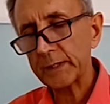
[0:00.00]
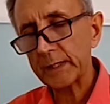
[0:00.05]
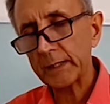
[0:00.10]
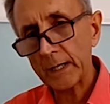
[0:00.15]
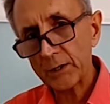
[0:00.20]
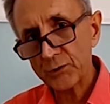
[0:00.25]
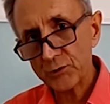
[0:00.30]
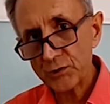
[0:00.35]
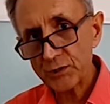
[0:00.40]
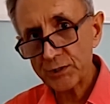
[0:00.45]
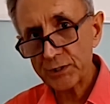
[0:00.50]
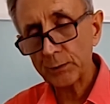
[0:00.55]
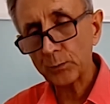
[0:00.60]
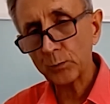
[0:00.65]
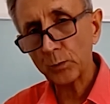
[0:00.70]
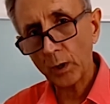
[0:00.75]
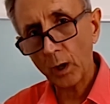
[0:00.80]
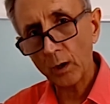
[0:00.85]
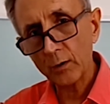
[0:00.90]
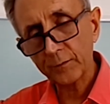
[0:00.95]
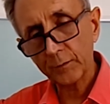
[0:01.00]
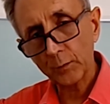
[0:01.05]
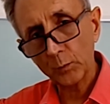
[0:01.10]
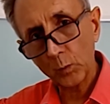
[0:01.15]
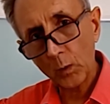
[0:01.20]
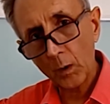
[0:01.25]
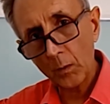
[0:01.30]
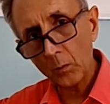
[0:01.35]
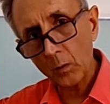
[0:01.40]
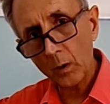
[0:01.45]
electricity will go from
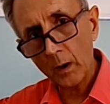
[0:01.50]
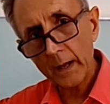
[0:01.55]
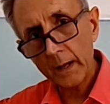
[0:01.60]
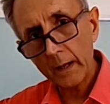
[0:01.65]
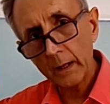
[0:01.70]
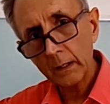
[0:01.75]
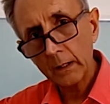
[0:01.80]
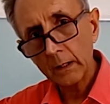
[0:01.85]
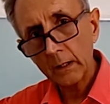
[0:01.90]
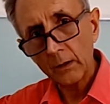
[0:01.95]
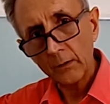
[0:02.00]
one wire